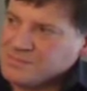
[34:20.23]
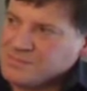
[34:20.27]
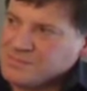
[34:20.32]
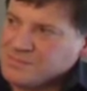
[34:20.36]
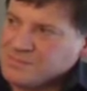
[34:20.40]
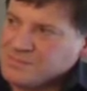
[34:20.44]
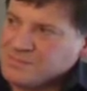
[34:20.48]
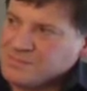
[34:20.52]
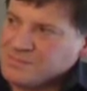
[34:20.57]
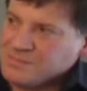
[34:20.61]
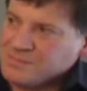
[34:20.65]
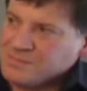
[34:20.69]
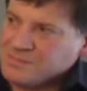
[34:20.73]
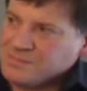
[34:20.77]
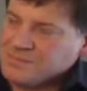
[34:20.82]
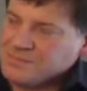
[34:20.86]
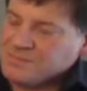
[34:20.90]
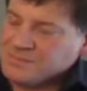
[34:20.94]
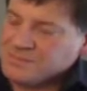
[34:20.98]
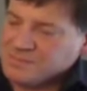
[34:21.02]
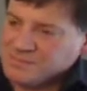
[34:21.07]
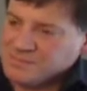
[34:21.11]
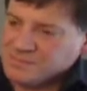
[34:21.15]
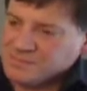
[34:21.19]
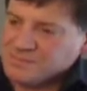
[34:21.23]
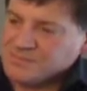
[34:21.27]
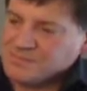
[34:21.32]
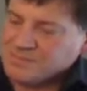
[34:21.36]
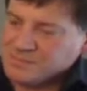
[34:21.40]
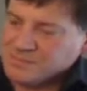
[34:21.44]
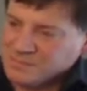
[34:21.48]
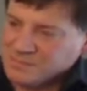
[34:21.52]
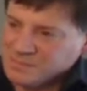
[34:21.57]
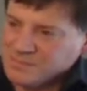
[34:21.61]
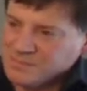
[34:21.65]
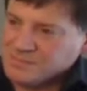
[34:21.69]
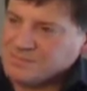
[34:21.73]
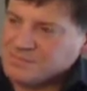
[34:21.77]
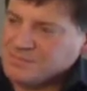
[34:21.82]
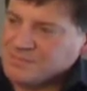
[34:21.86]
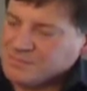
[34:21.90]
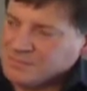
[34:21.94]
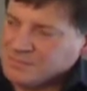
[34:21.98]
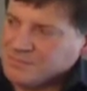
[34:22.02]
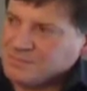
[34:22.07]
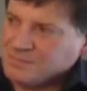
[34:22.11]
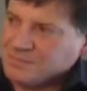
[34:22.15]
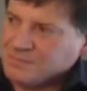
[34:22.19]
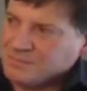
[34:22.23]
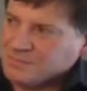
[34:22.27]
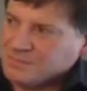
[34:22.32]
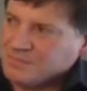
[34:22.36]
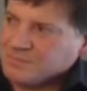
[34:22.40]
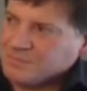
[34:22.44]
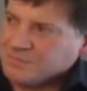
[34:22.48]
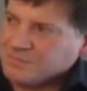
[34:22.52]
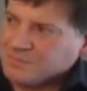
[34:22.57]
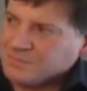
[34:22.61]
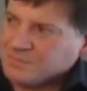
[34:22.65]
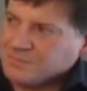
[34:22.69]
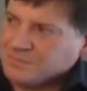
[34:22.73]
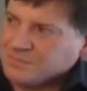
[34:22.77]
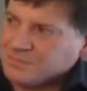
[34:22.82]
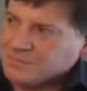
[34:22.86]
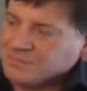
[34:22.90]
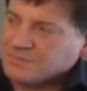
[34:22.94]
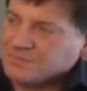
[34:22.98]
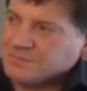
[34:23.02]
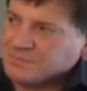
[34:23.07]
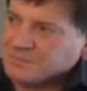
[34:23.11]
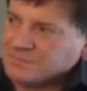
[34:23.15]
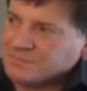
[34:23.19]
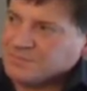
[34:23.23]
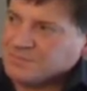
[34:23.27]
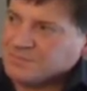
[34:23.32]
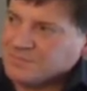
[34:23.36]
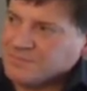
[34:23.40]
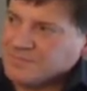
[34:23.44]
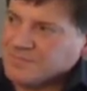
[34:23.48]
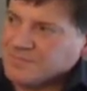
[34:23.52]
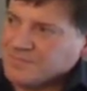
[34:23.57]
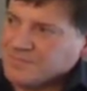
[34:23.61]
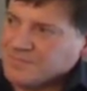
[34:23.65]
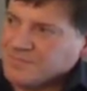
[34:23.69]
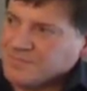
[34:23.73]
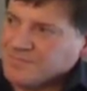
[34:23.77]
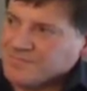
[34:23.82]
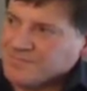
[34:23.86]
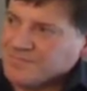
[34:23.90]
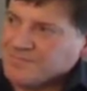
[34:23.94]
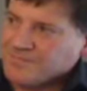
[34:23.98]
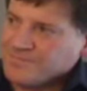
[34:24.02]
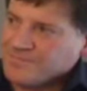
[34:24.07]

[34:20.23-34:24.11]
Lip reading: No words are spoken by the person on screen.